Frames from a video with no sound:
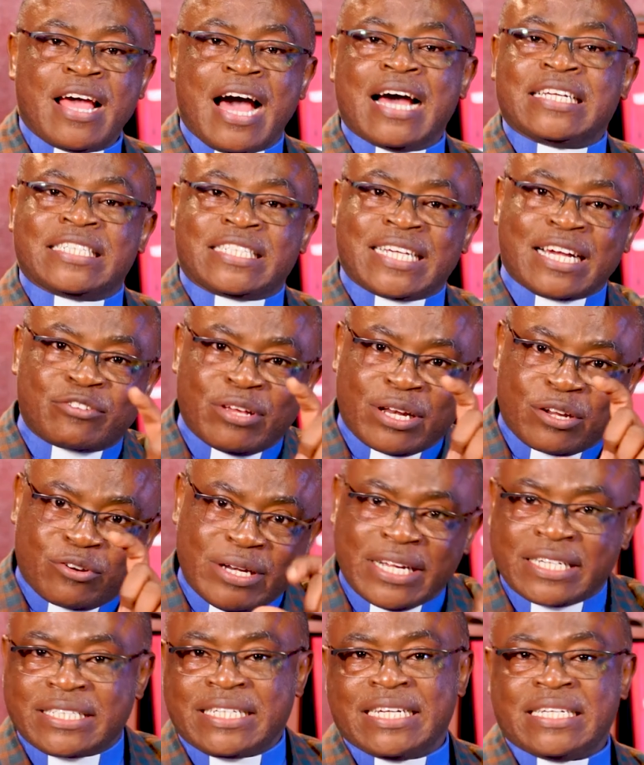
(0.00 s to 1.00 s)
and it's actually
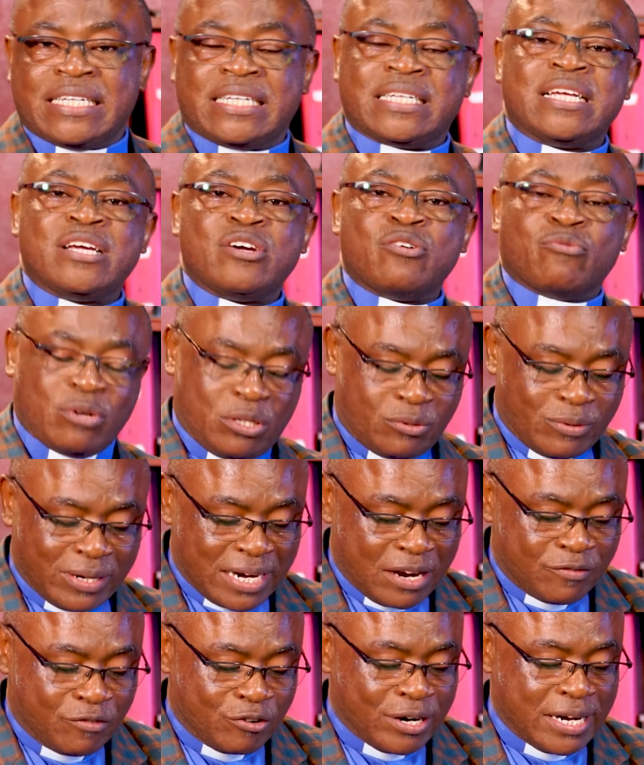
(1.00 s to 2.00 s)
connected with
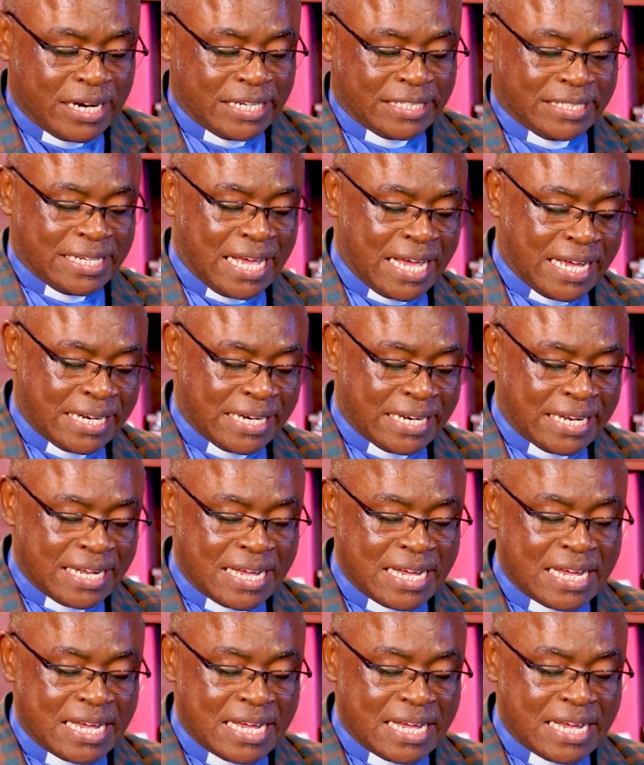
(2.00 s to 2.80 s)
what I've already said.